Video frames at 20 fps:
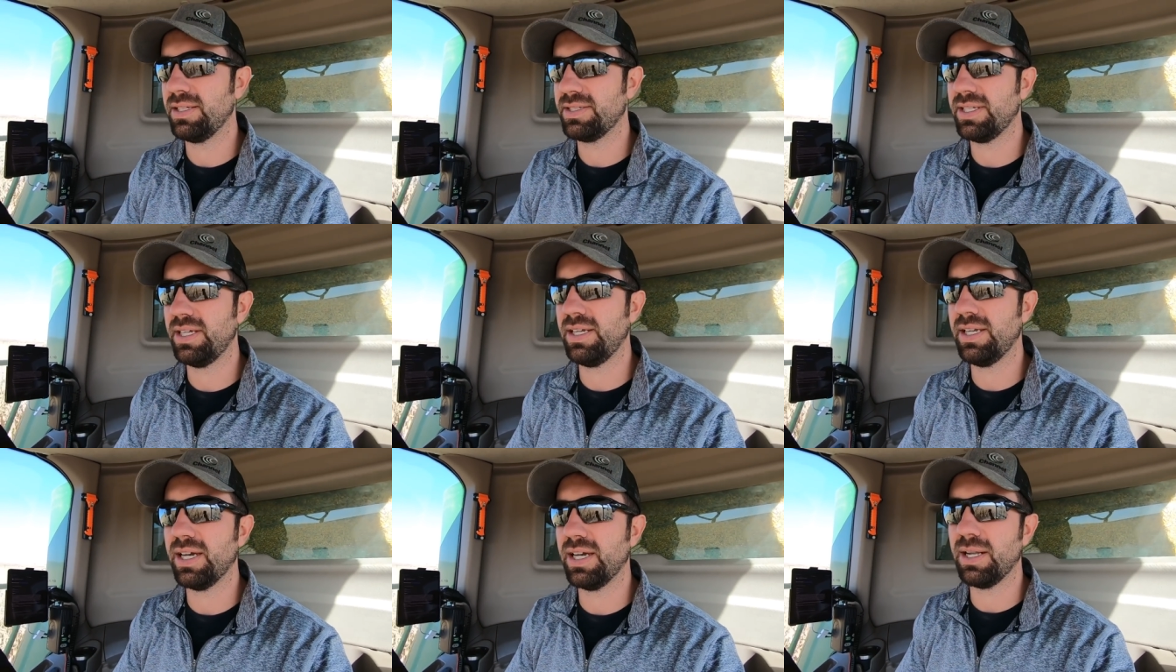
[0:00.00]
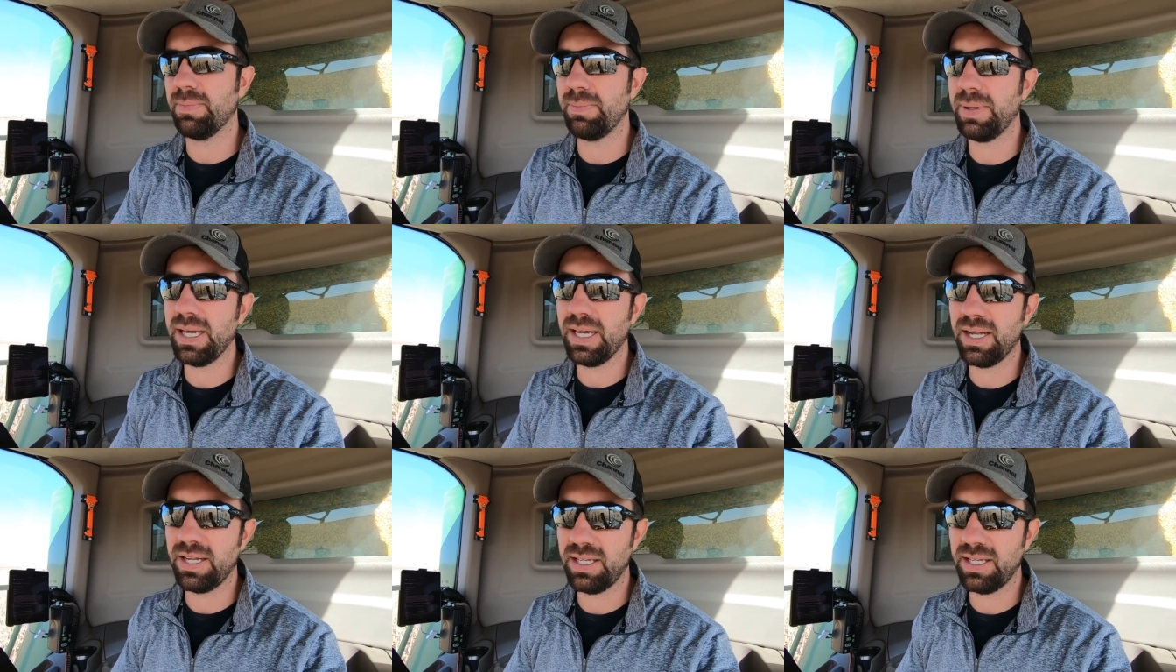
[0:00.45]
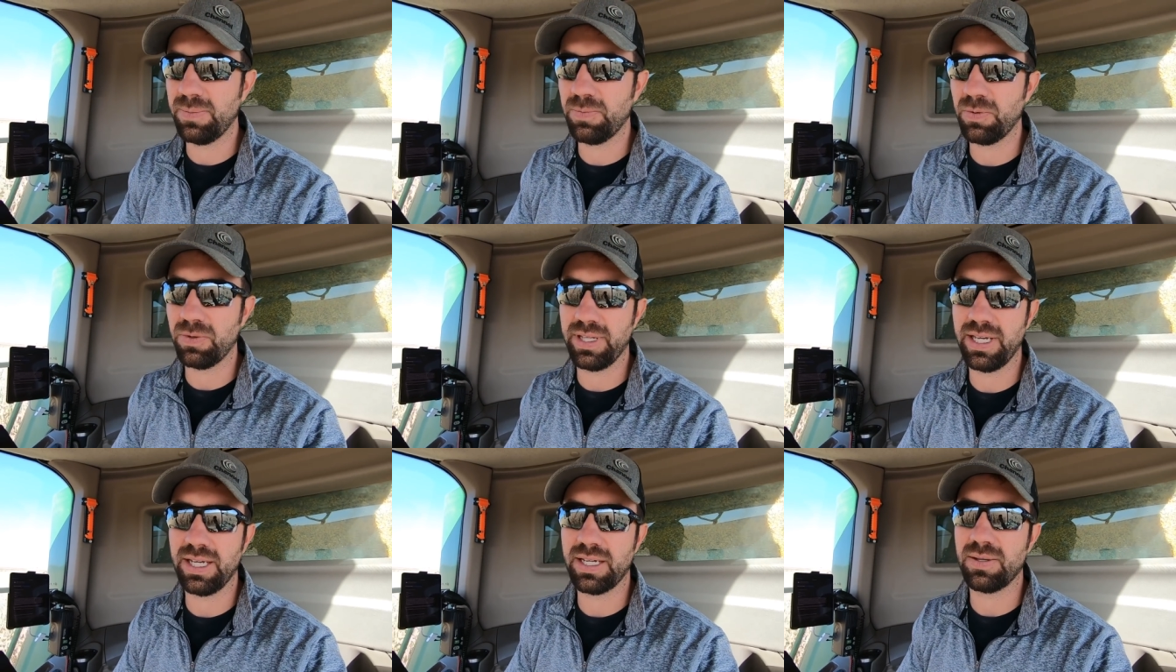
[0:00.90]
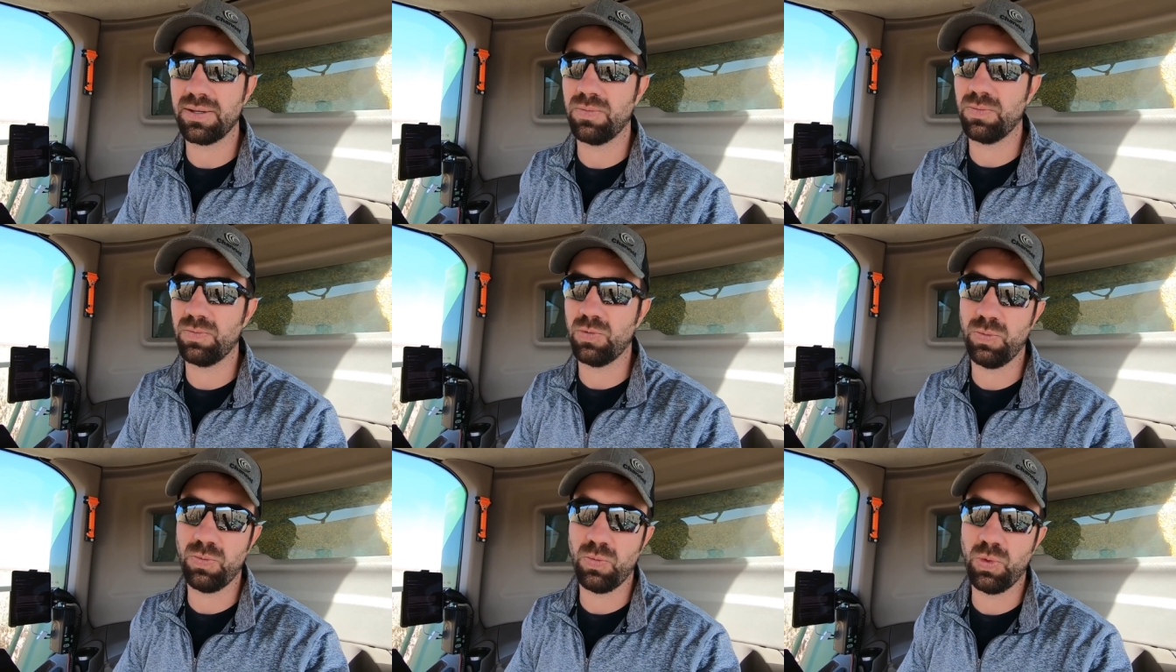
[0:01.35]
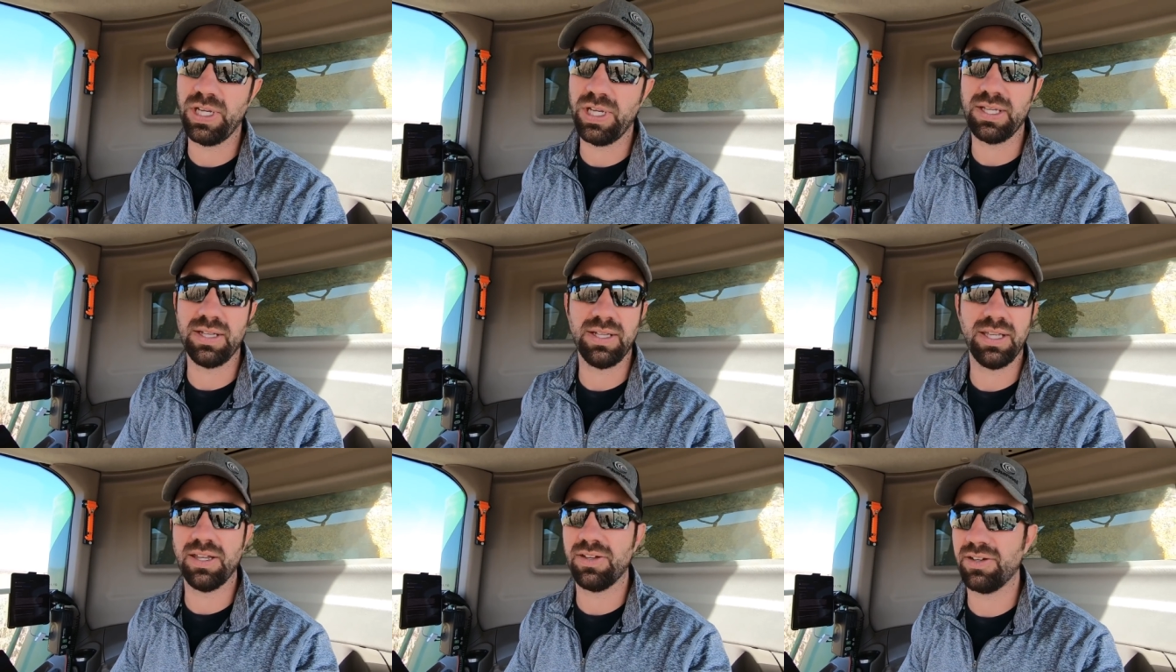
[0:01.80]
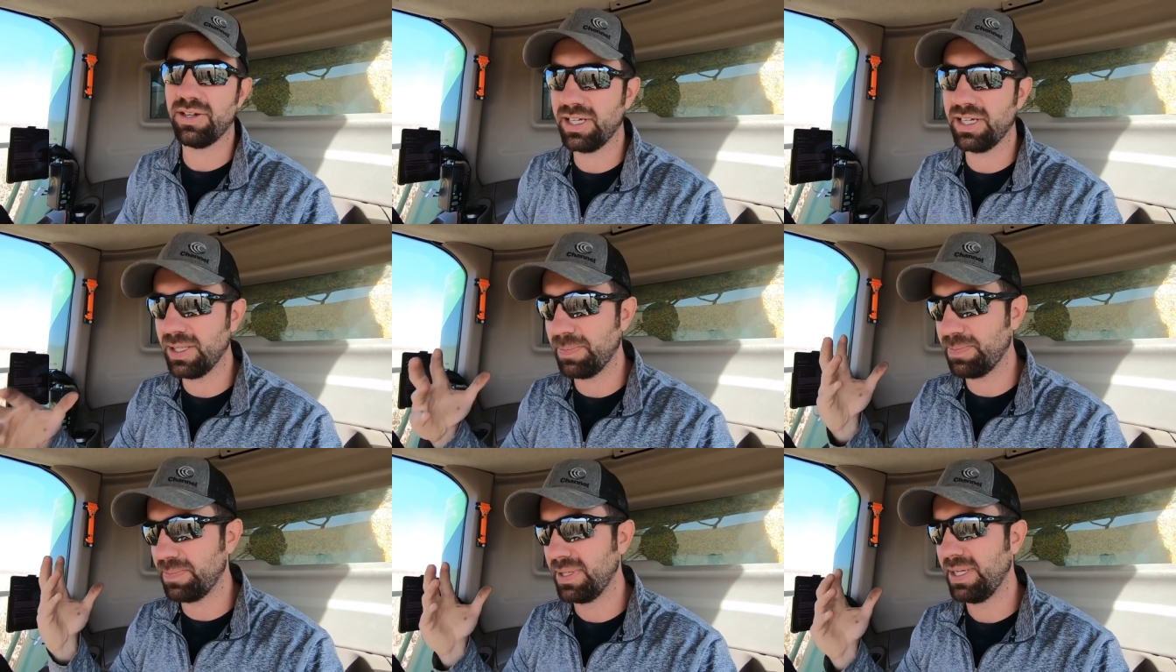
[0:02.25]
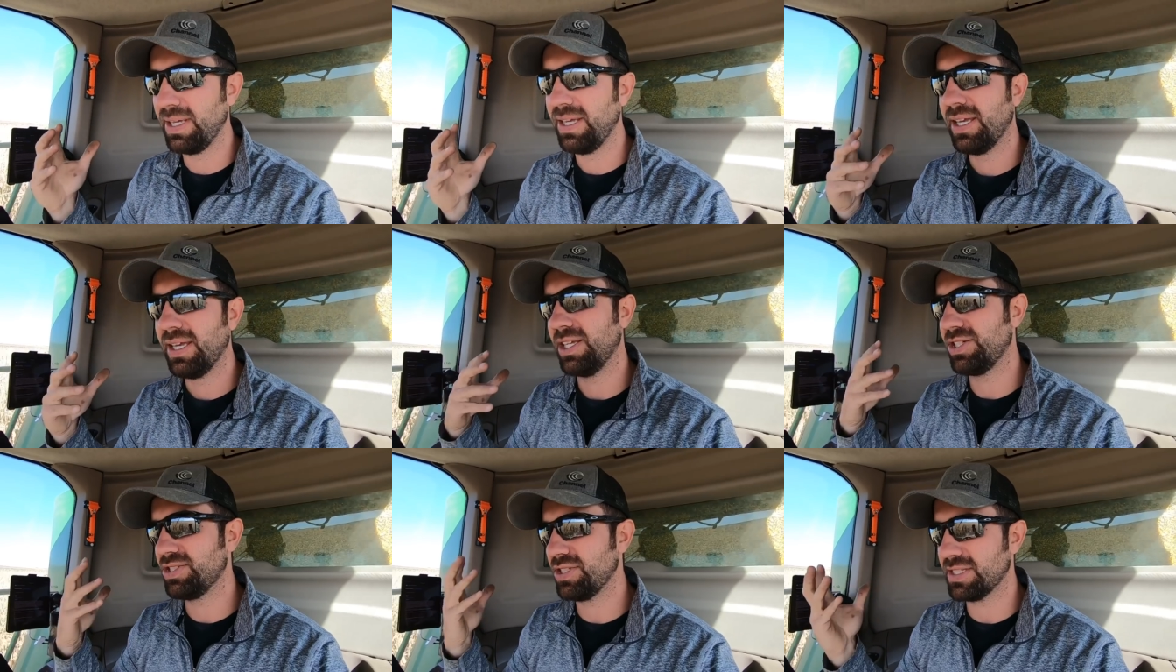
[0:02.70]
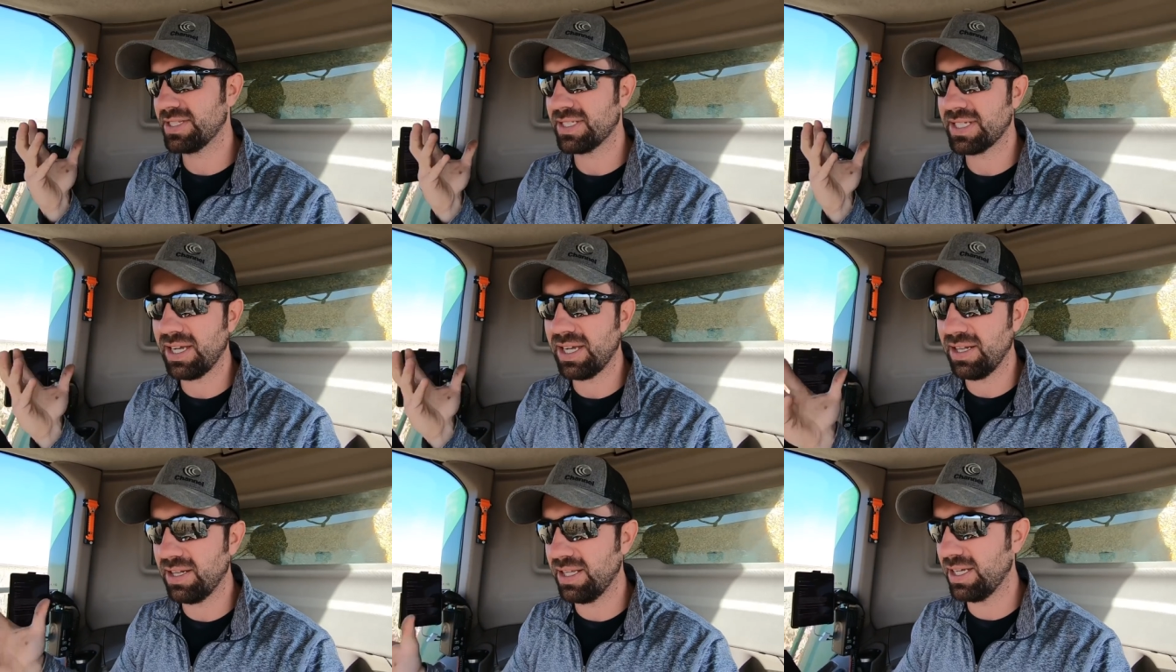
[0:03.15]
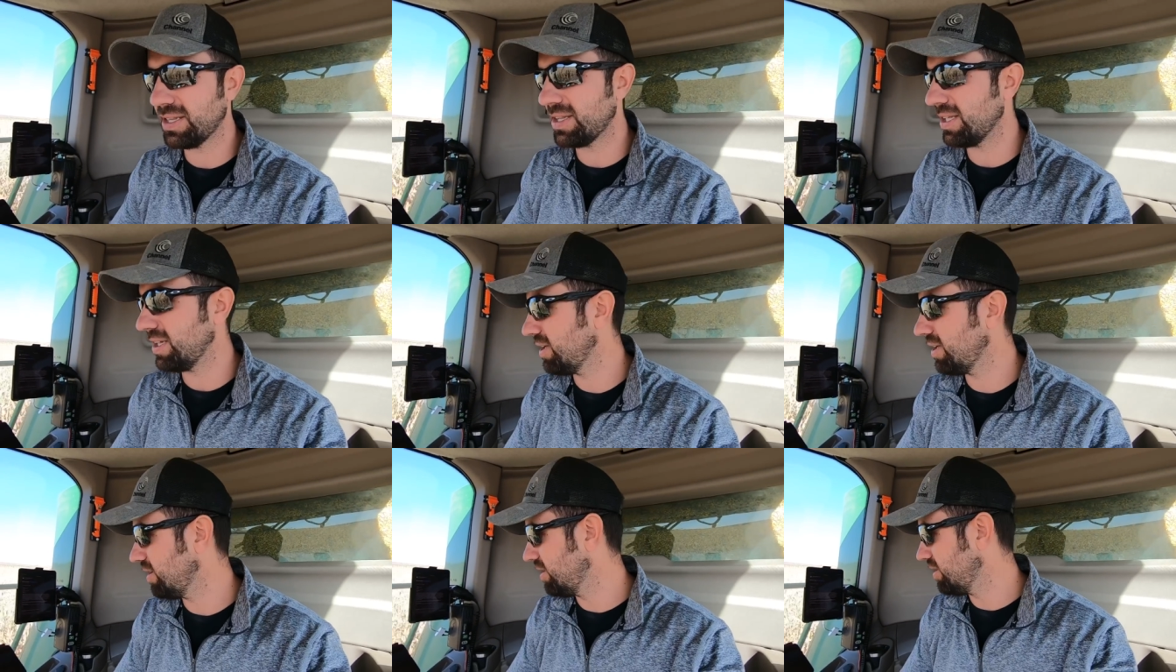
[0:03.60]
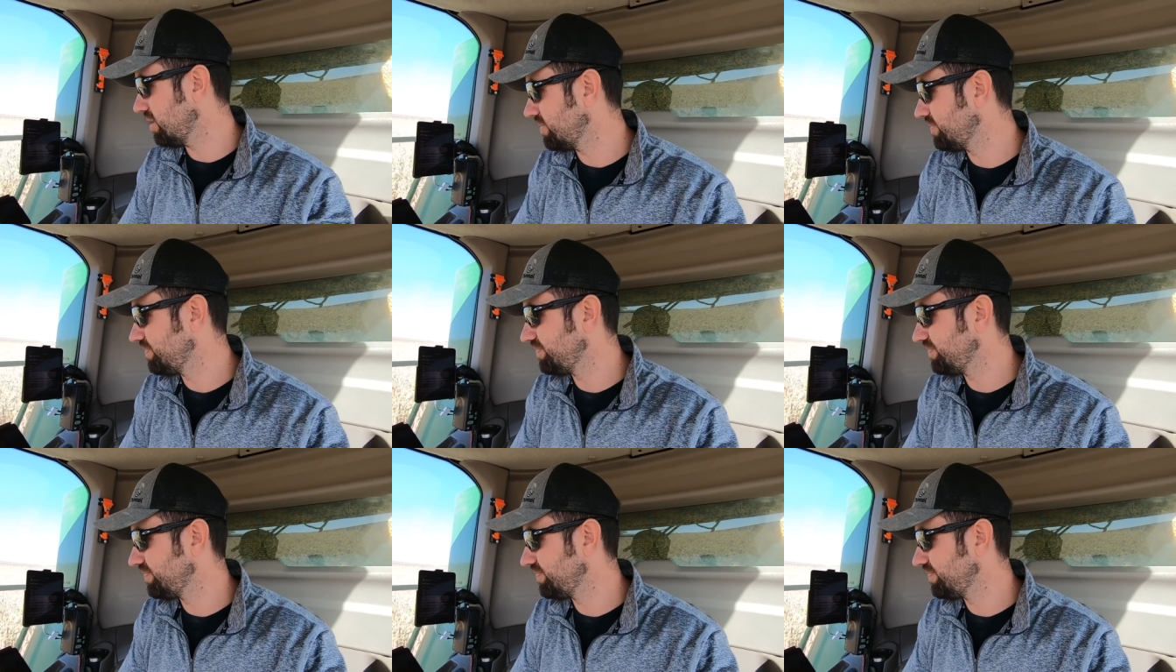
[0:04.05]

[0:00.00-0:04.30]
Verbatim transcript: Say you got a bad hip, well, that can weaken the other hip. It's just kind of like that on,